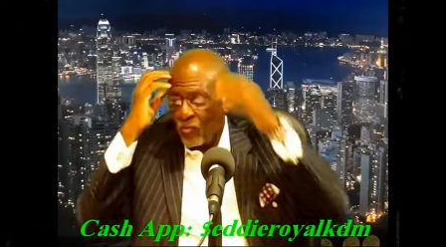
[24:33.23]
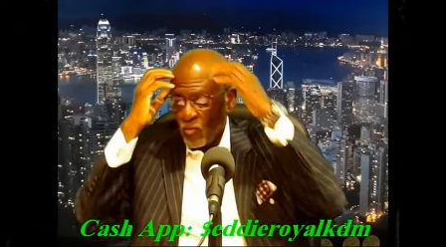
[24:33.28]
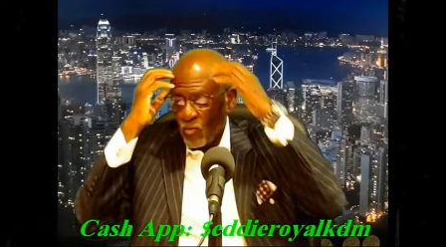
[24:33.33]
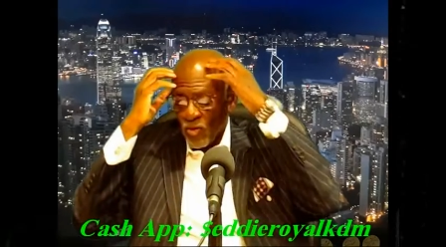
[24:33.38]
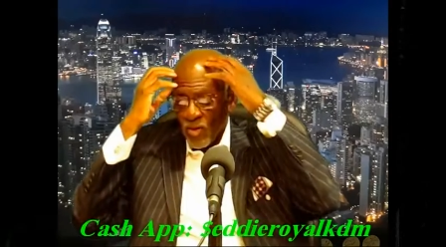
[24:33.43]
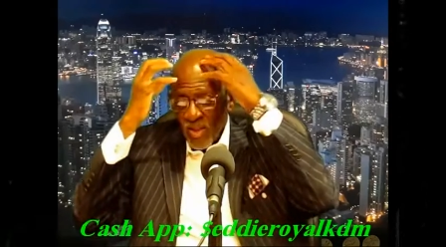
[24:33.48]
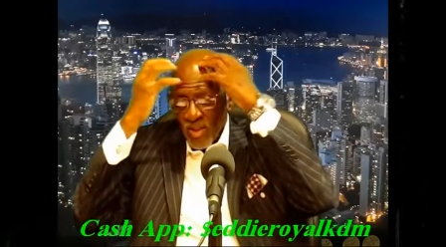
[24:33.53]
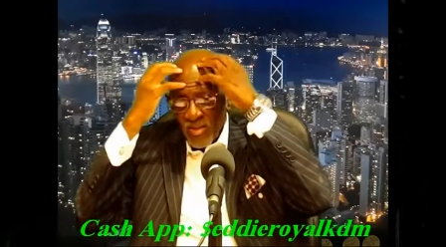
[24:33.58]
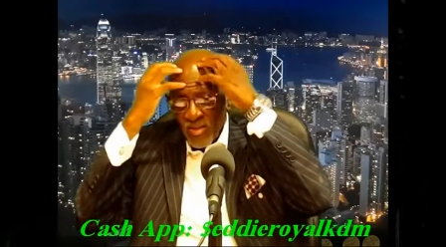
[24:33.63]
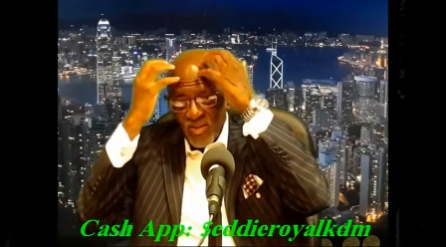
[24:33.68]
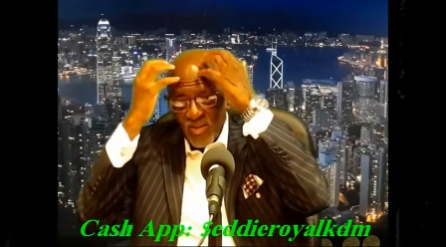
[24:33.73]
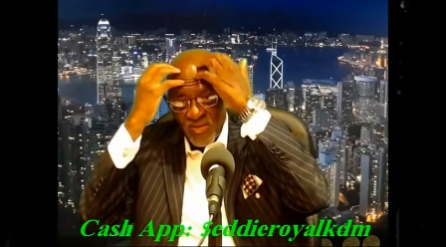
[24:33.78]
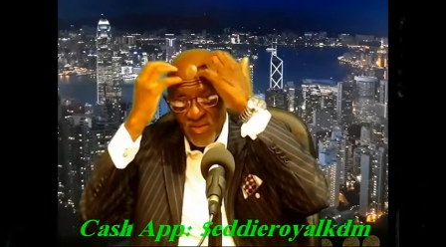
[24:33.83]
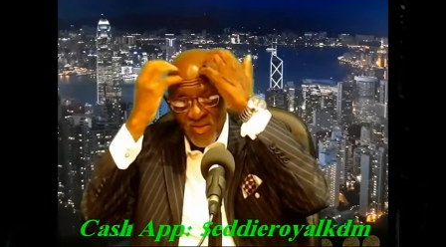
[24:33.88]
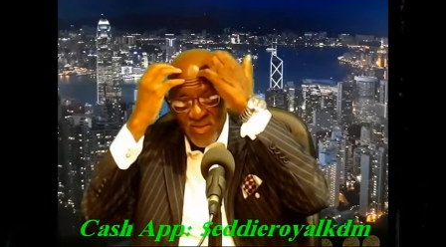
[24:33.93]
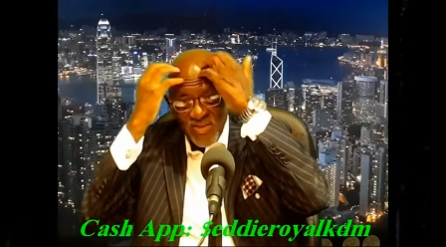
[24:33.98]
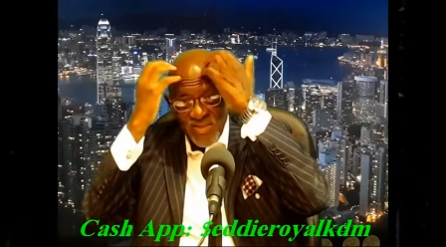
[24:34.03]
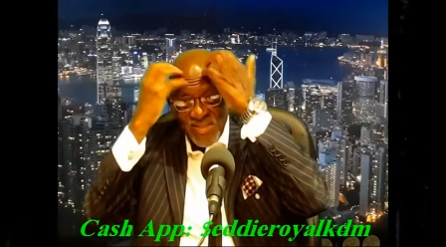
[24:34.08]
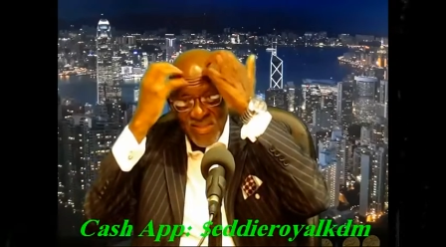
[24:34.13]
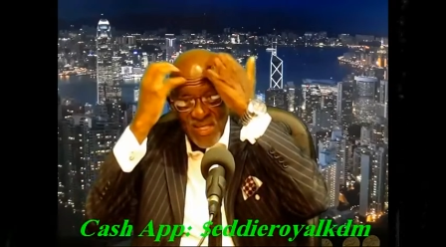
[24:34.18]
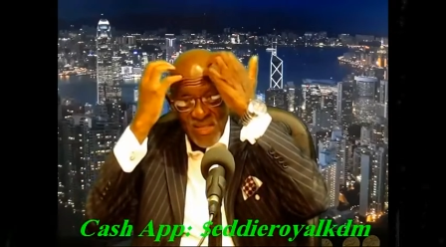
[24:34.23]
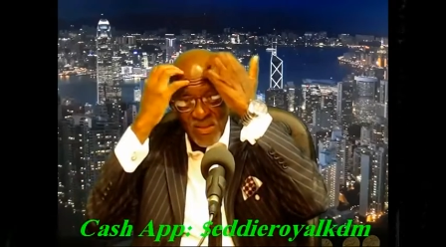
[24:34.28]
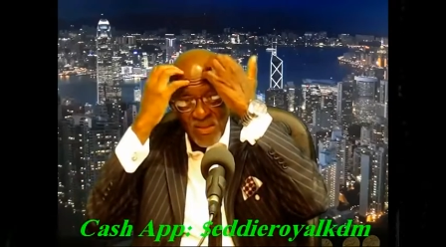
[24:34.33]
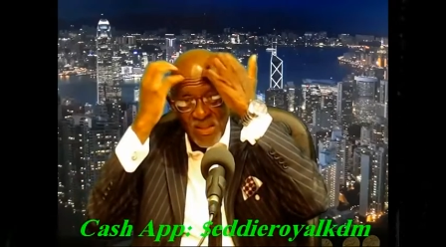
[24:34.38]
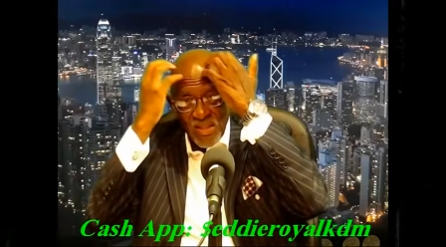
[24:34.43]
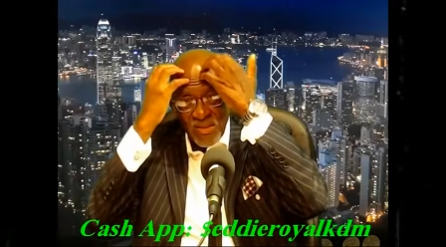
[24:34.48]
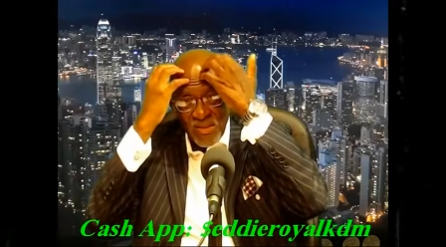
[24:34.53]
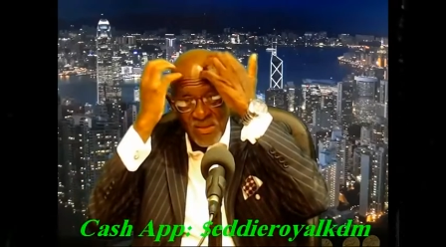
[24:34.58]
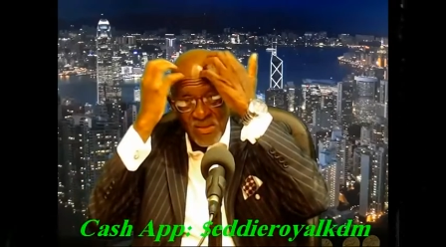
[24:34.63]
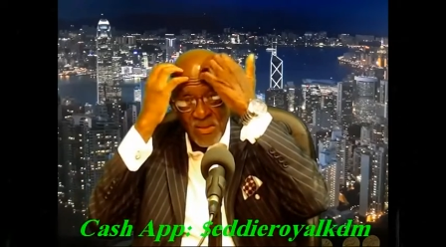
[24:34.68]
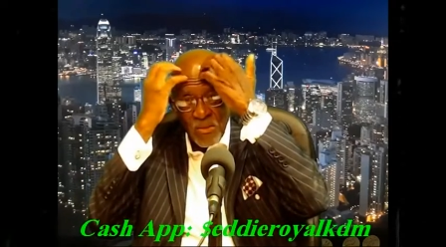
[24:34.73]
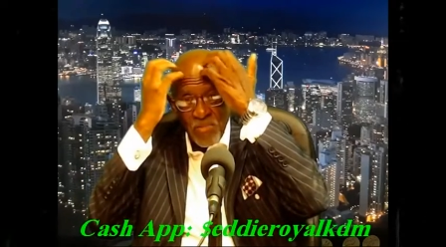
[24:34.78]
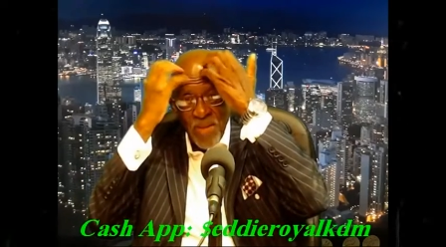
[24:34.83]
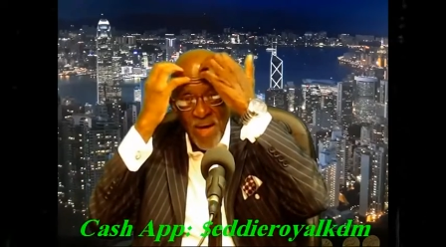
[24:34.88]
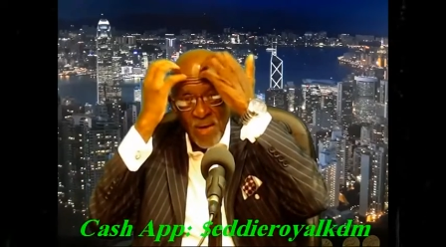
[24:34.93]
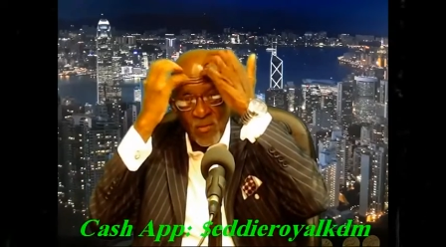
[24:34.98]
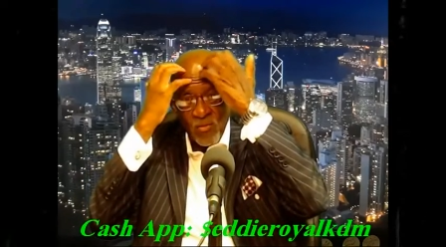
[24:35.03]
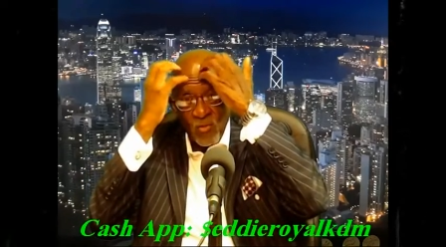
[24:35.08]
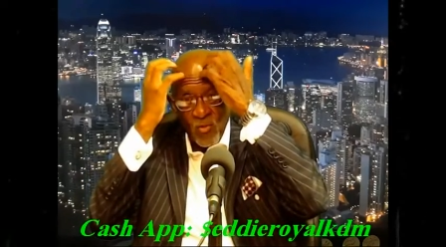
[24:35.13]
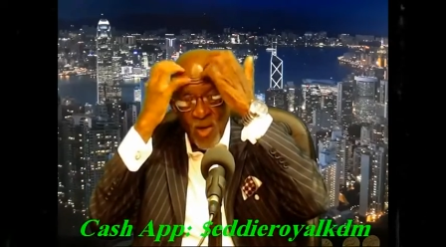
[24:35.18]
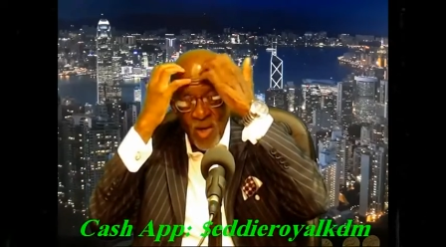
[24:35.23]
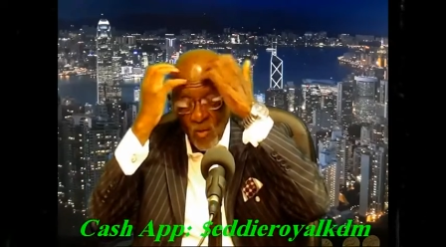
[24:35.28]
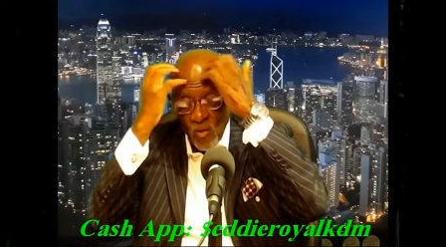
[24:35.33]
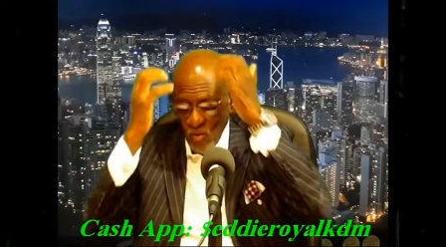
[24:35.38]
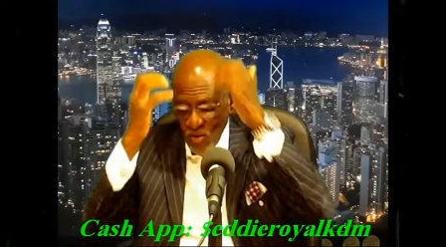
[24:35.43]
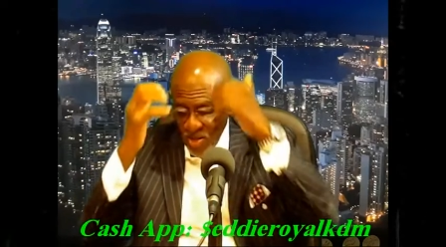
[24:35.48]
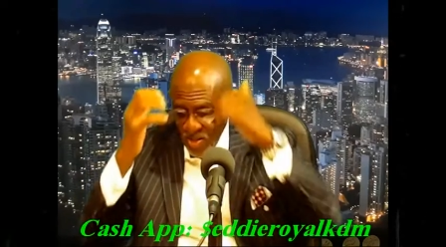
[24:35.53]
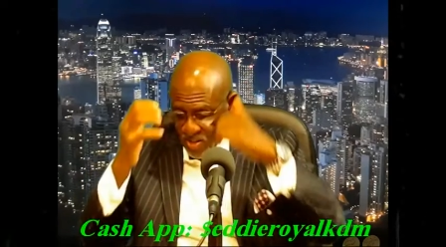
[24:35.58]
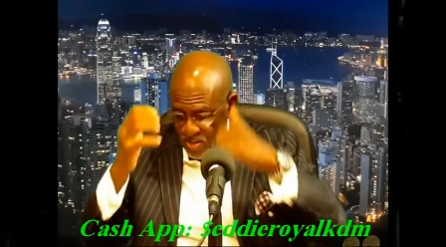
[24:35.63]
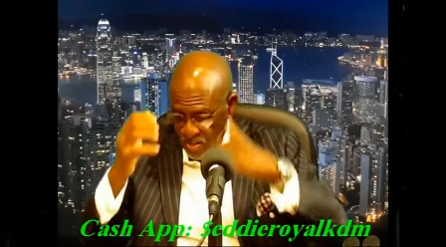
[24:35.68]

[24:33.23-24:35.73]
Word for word: would. and this is the this is the battleground right